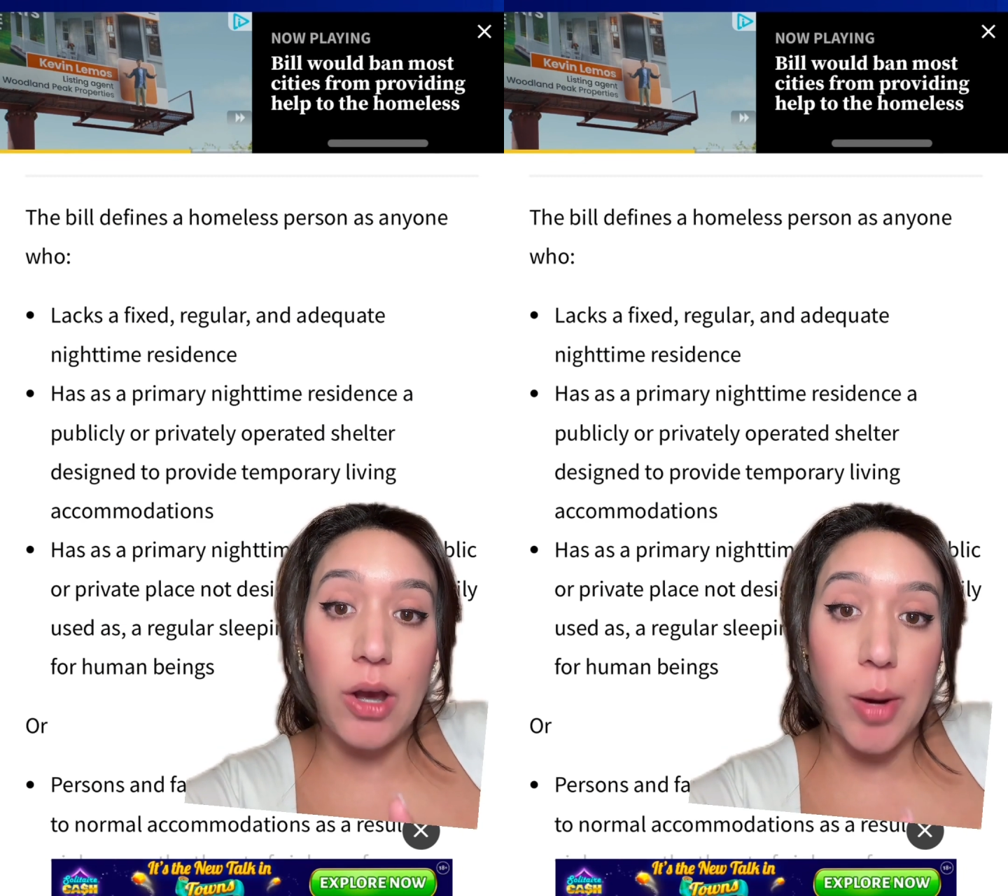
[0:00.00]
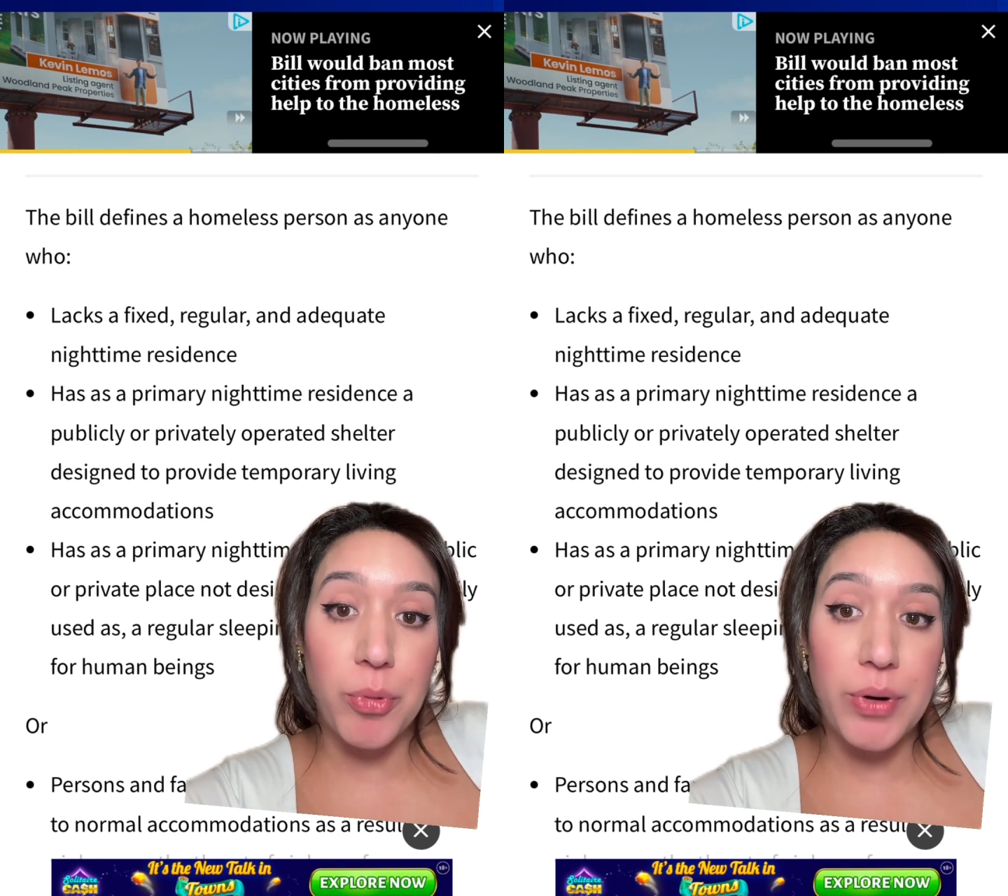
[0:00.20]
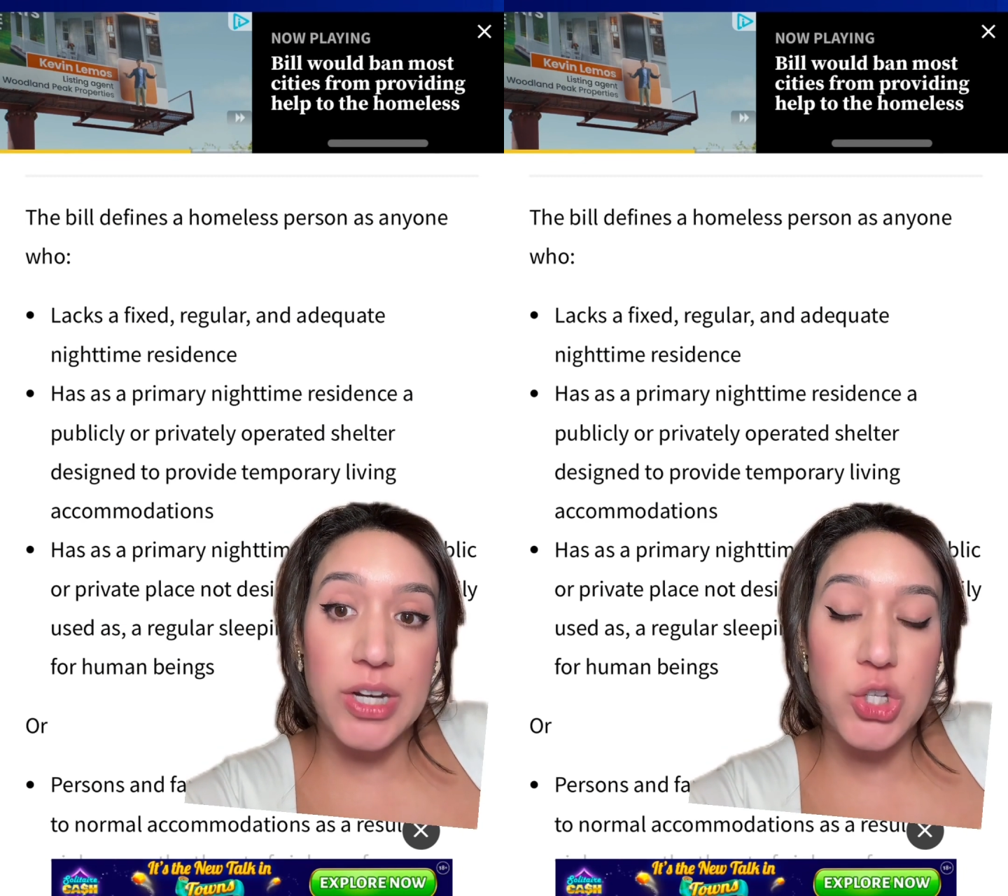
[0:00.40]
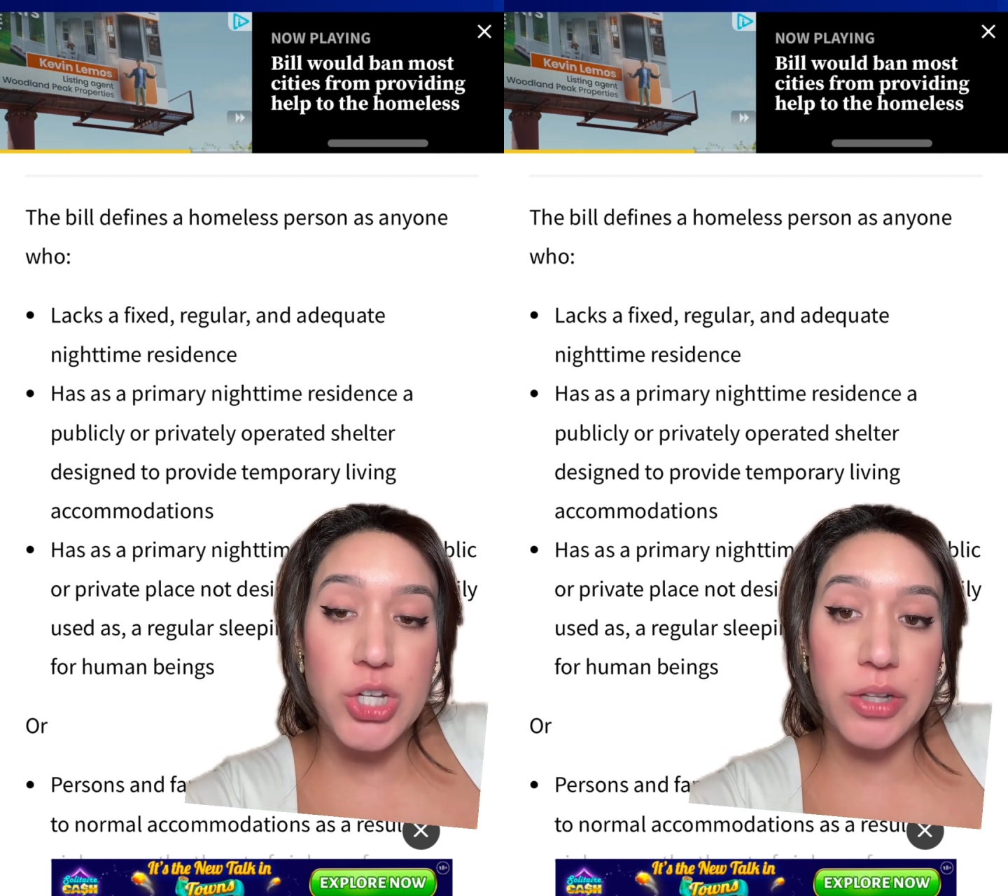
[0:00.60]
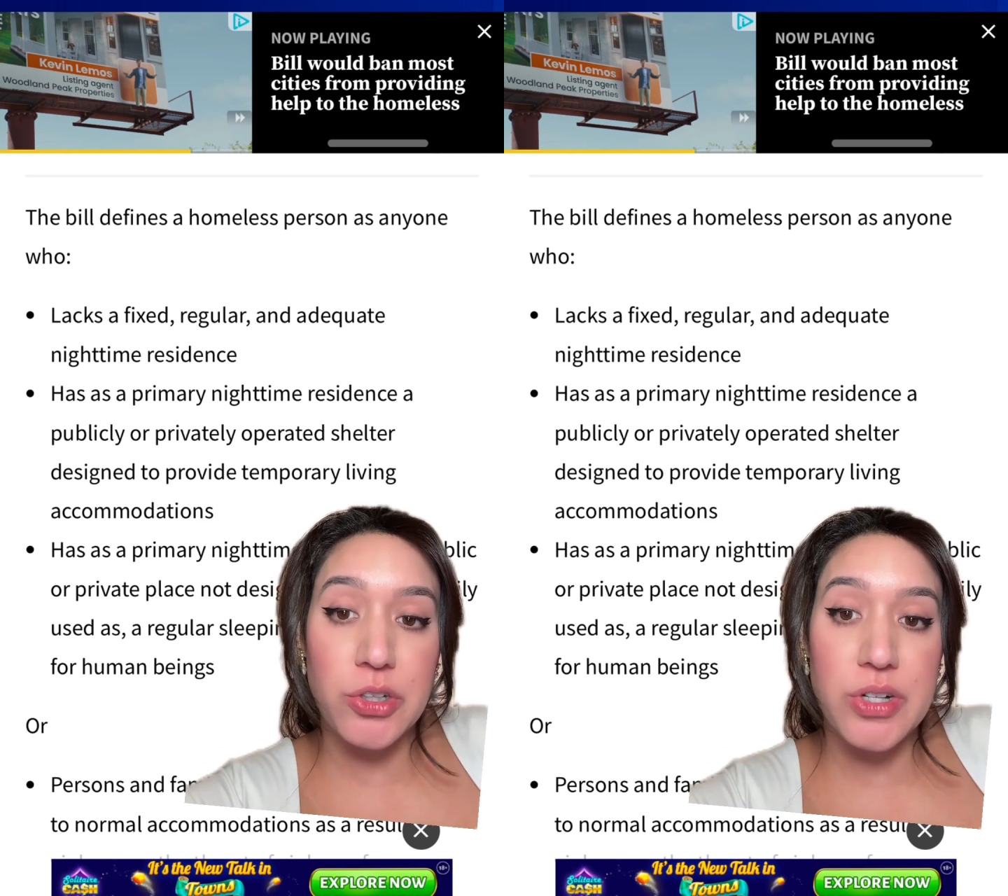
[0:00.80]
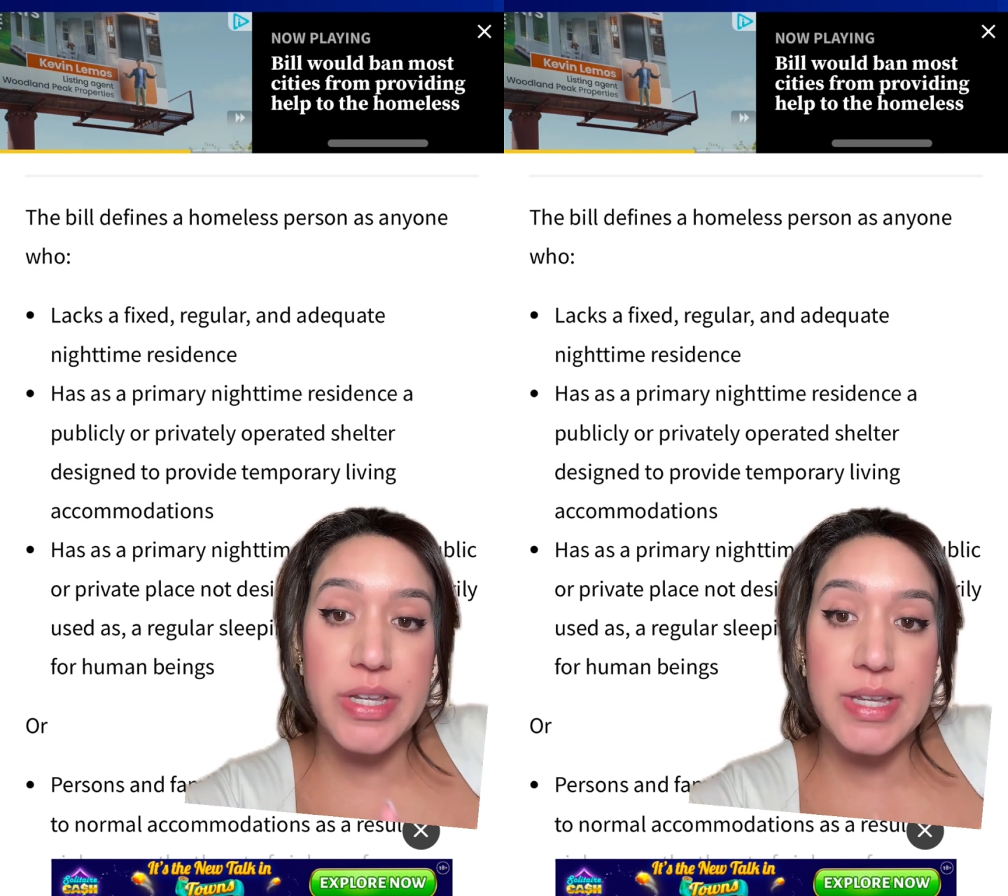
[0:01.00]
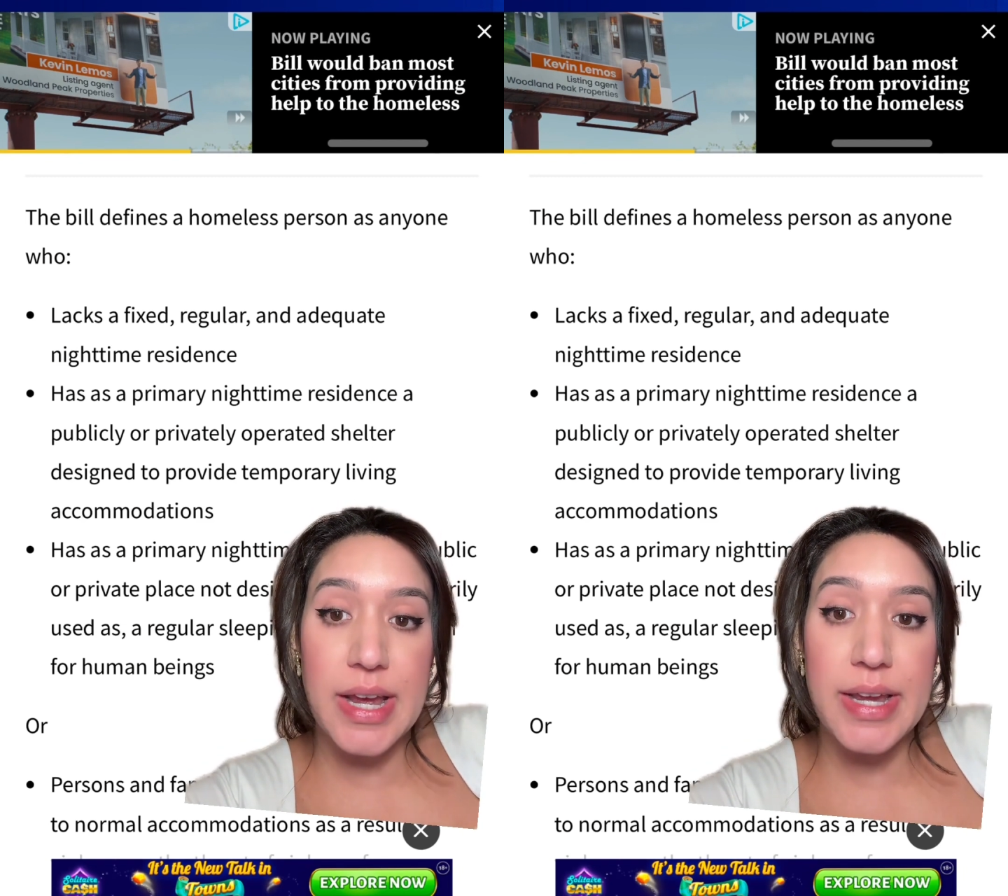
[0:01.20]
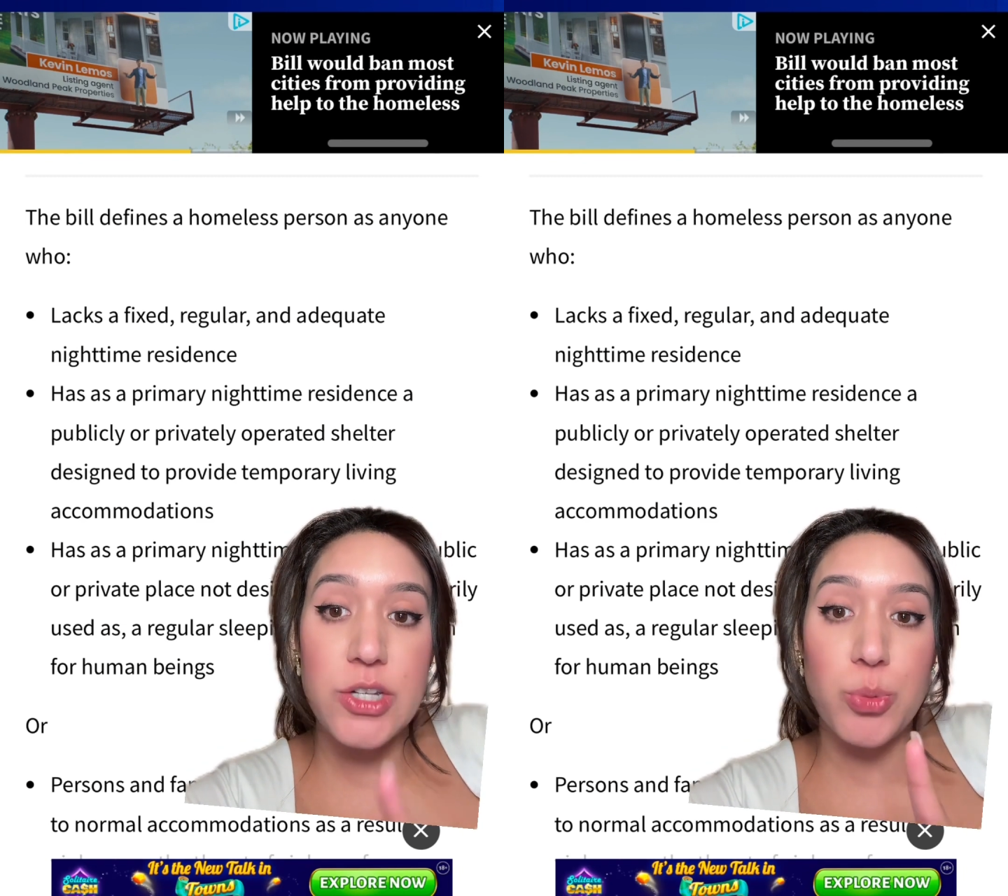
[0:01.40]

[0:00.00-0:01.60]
operated shelter designed